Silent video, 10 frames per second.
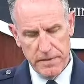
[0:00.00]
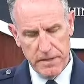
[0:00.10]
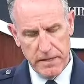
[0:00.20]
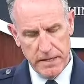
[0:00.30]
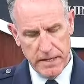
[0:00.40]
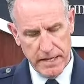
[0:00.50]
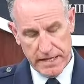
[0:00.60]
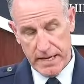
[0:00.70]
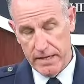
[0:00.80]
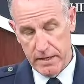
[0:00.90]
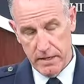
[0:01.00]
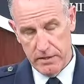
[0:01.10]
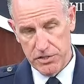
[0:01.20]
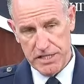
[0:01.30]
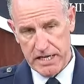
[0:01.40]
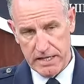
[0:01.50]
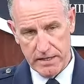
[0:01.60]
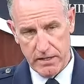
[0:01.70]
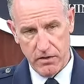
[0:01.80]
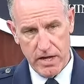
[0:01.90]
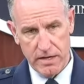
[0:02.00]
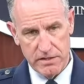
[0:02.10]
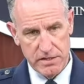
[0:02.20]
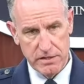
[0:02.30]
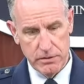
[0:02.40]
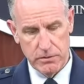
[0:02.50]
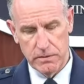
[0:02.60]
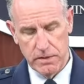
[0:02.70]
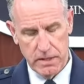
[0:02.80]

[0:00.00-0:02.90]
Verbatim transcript: the, again, understanding that a lot is still